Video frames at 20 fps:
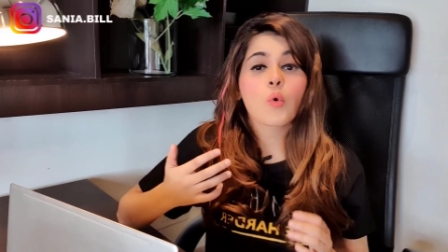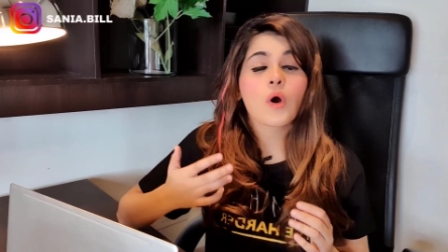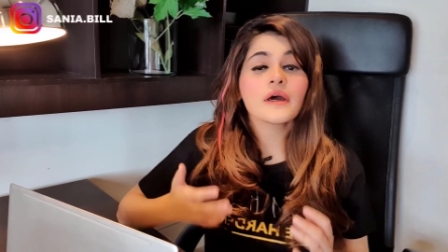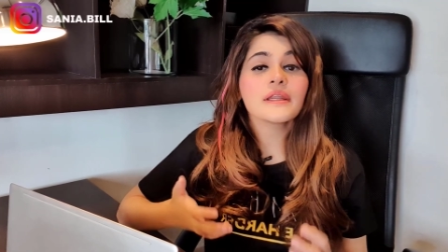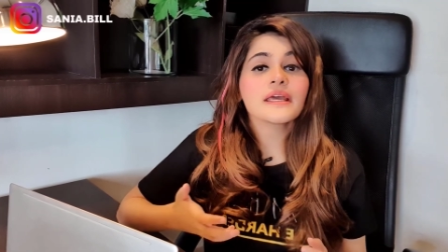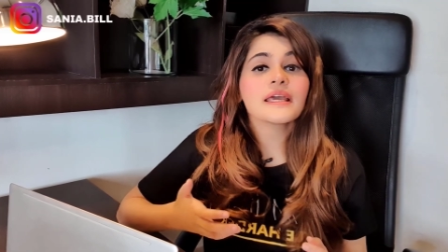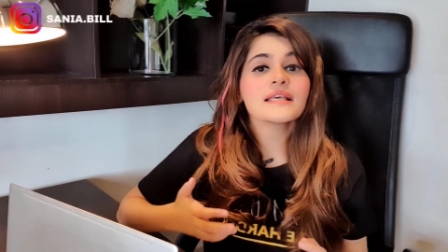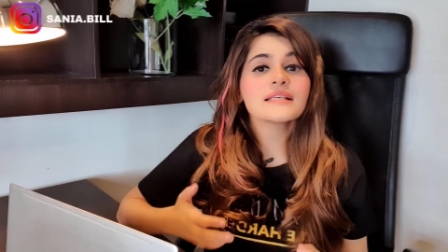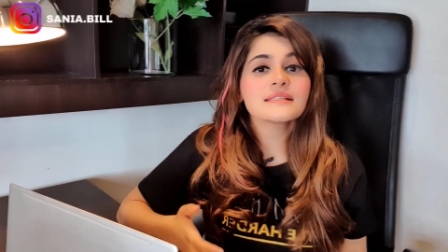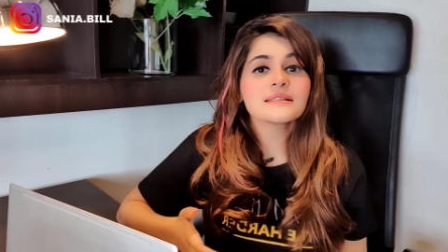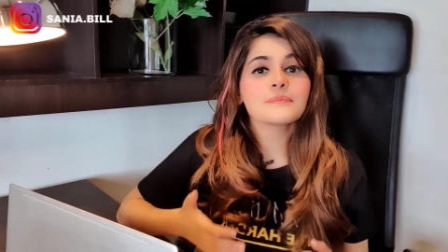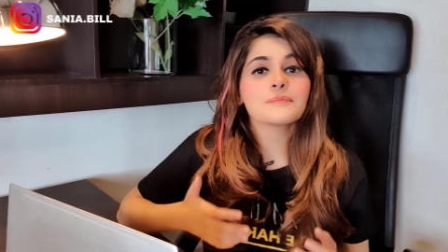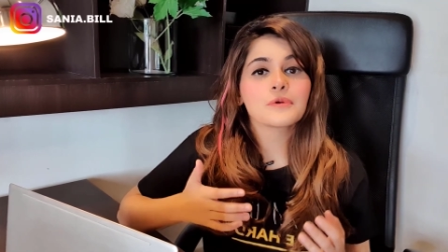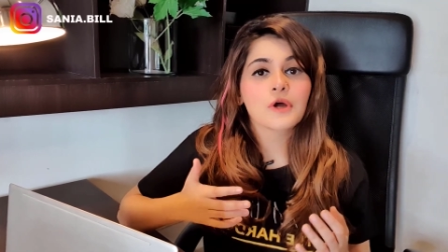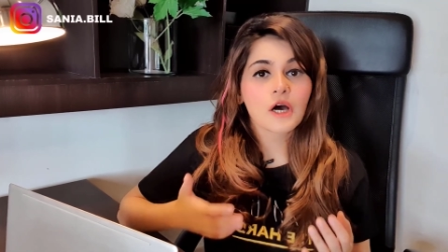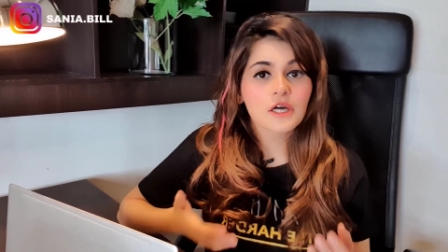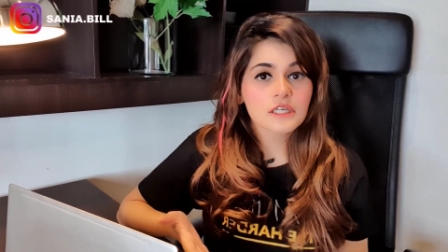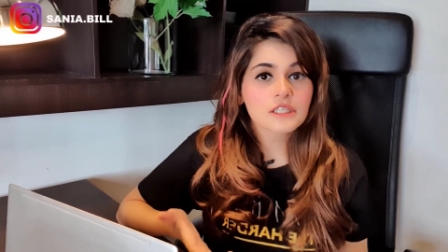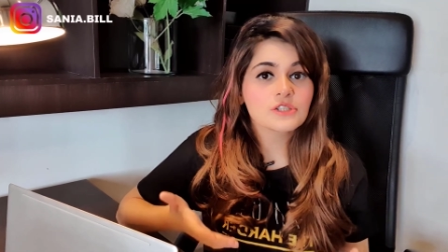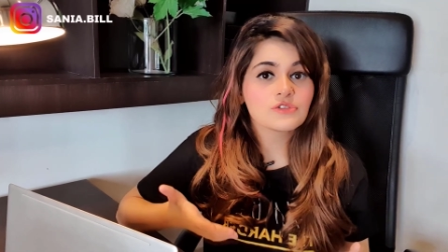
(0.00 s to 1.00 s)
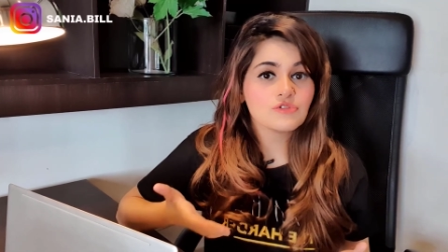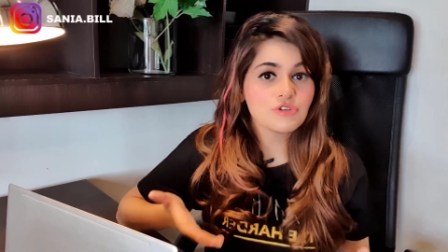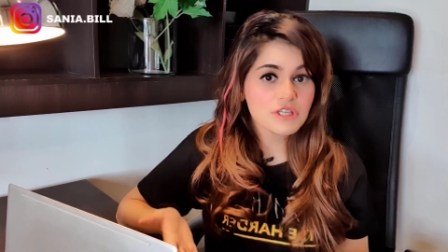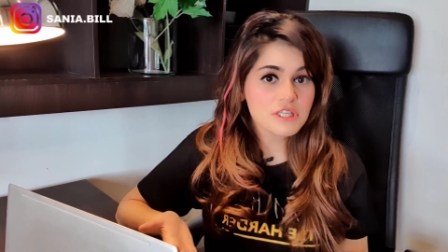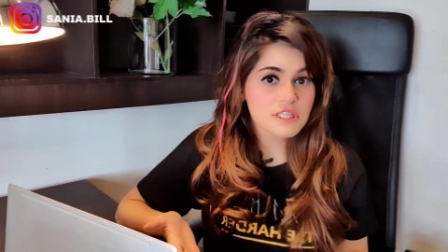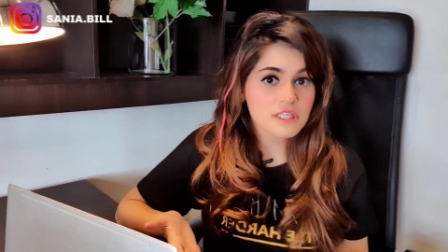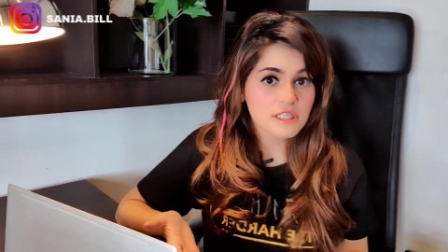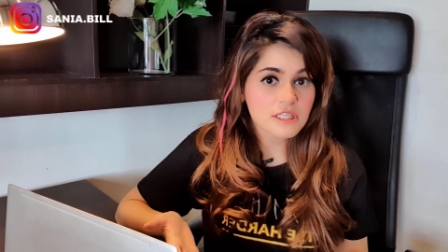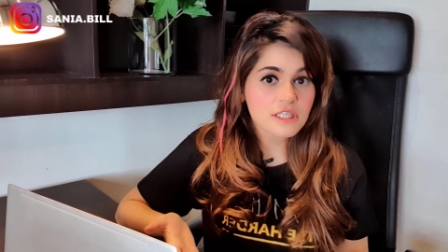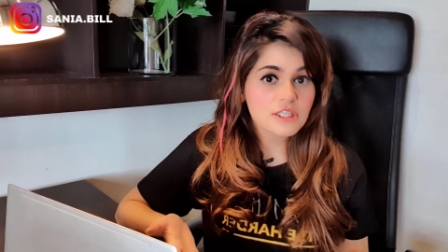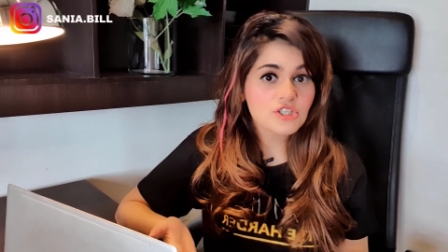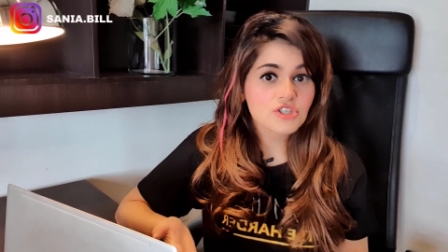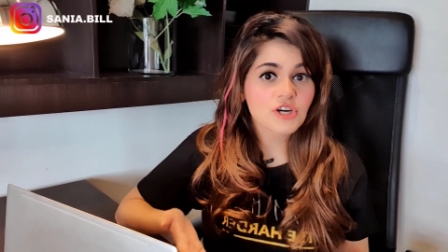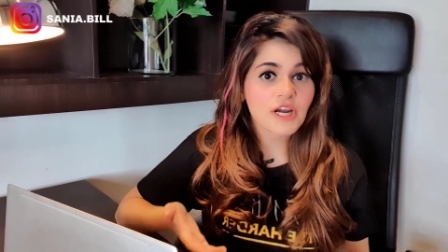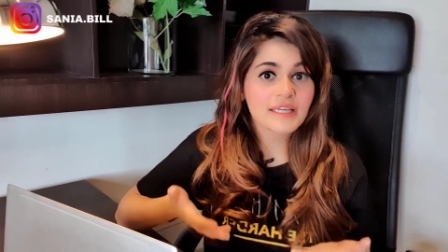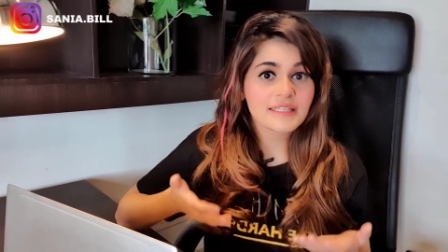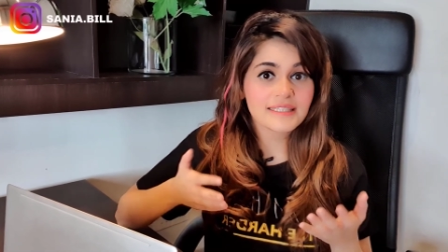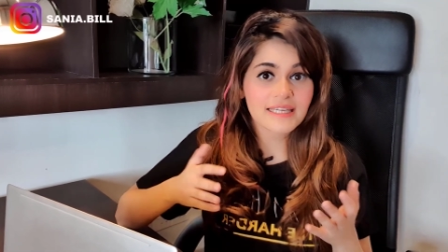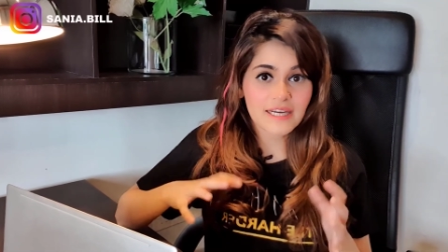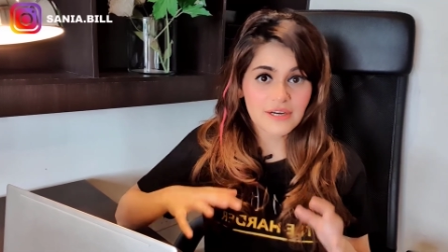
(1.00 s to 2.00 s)
what is the product research
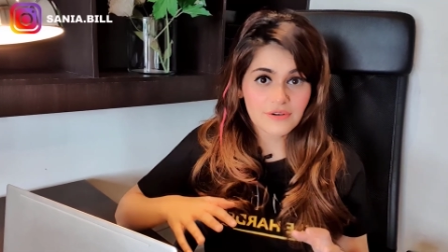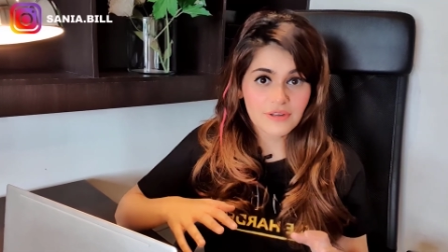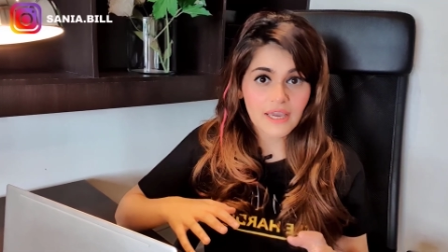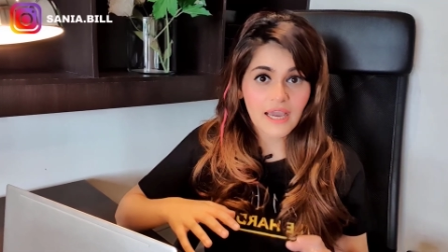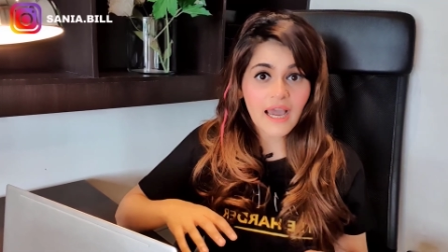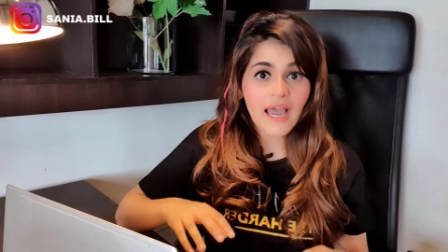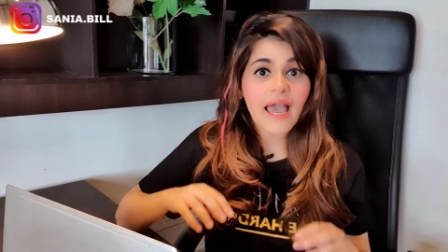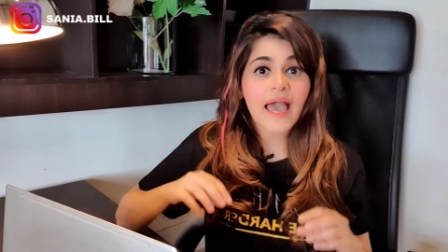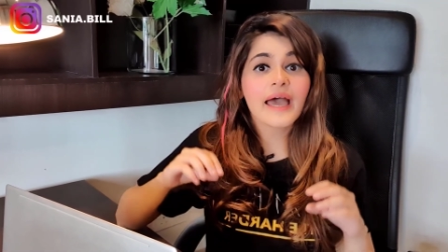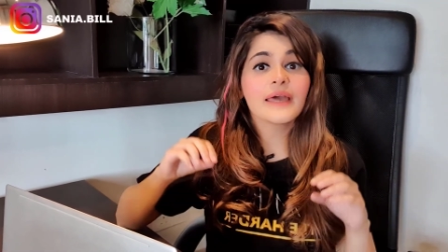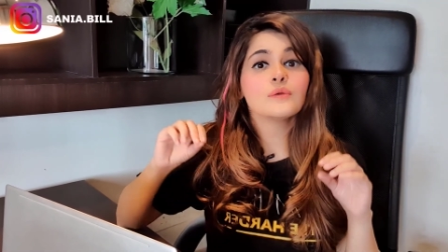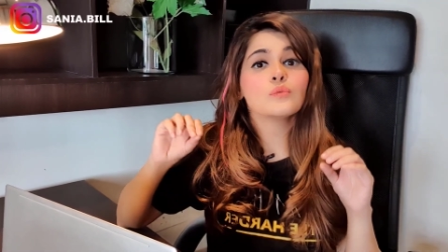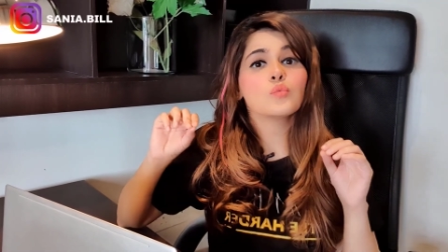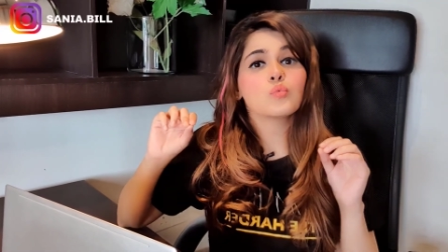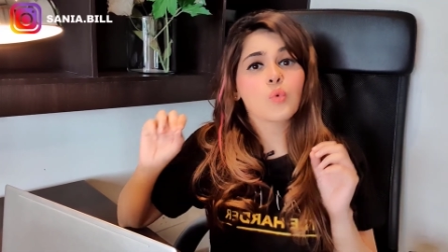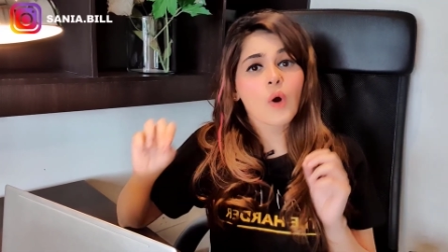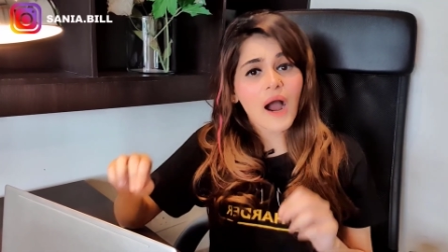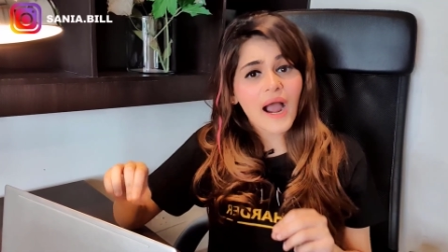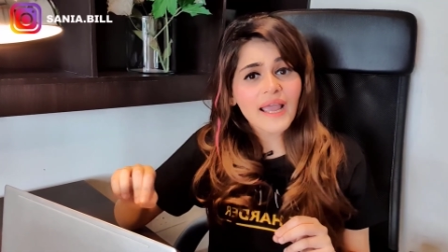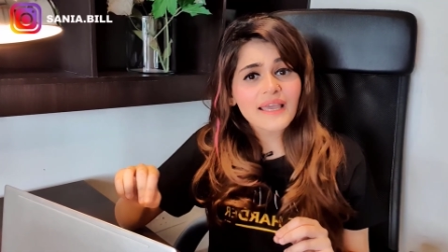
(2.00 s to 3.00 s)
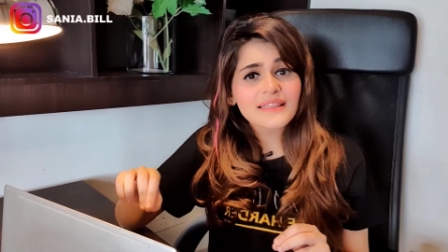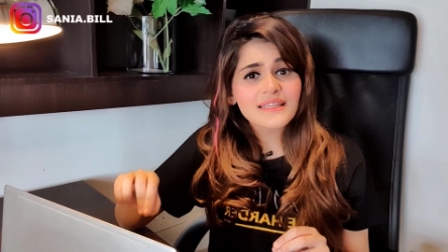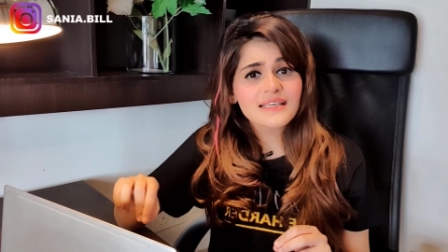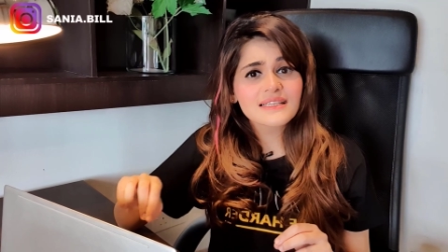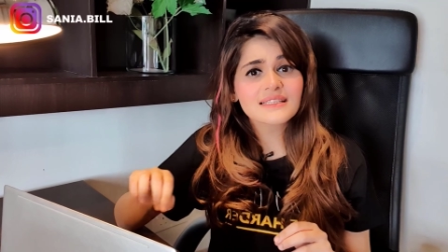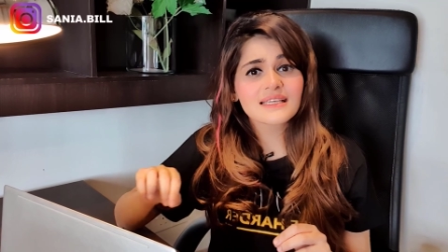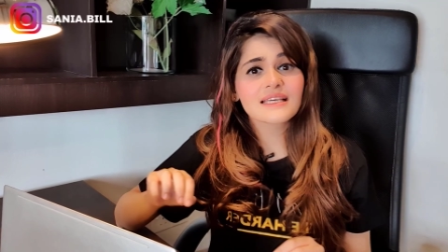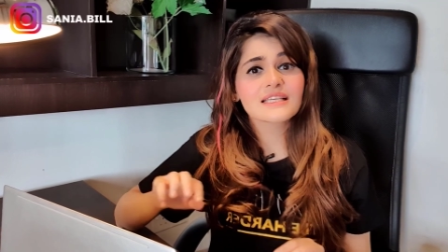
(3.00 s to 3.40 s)
criteria and why this